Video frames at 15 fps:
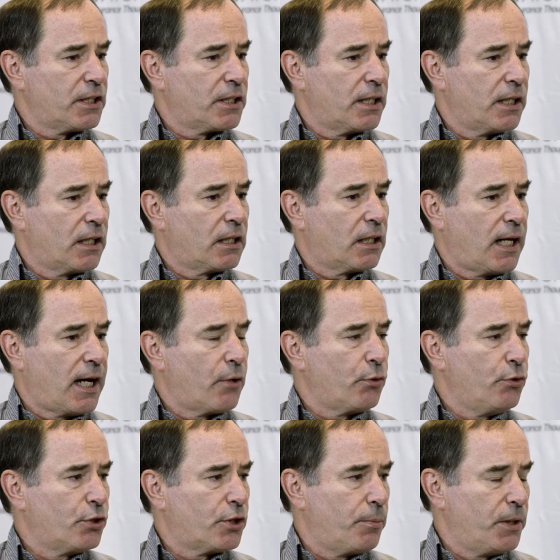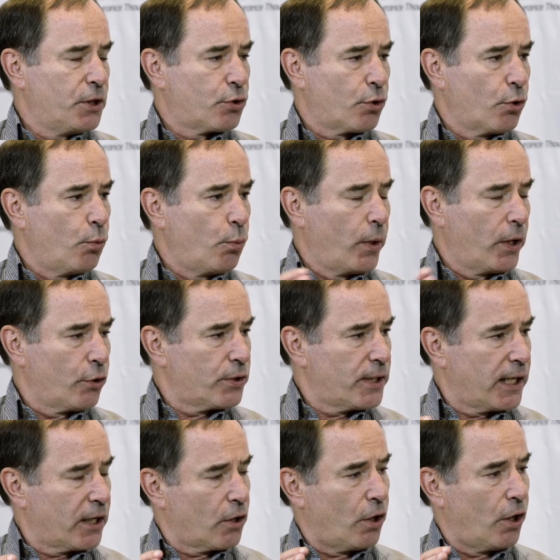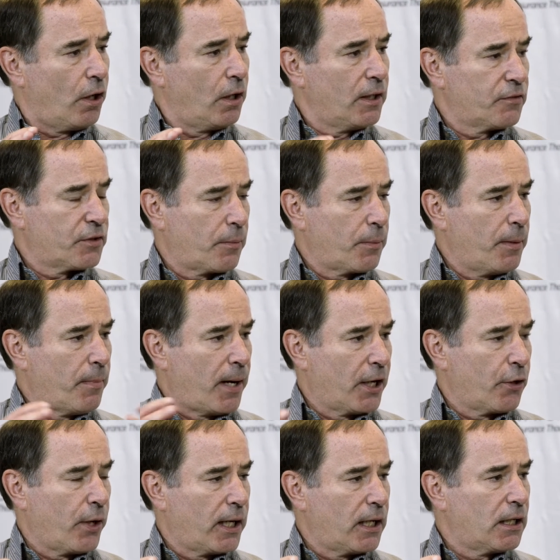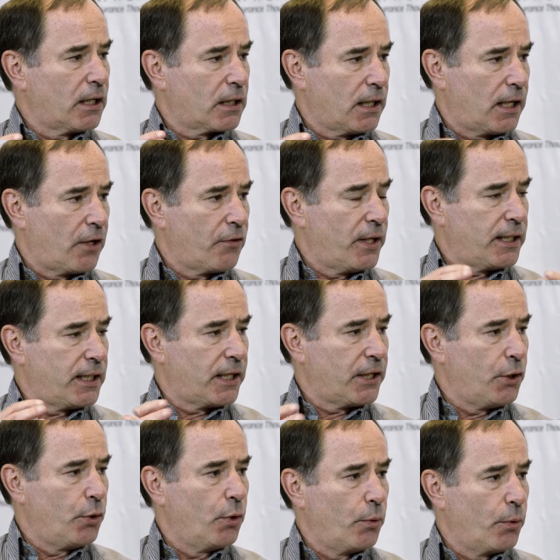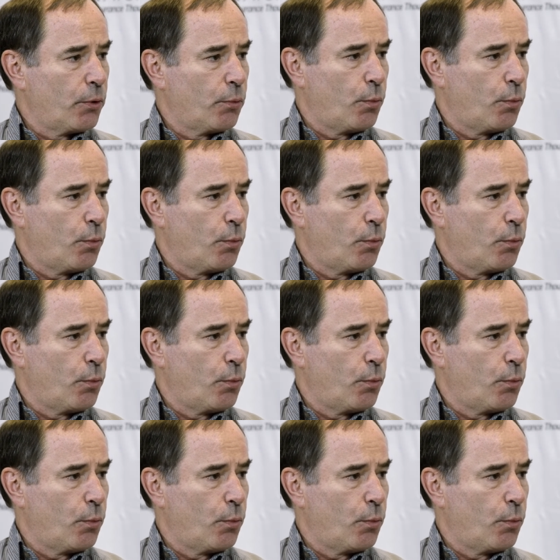is that cloud used to be sort of winner take all. If somebody migrated to cloud, they tend to do it with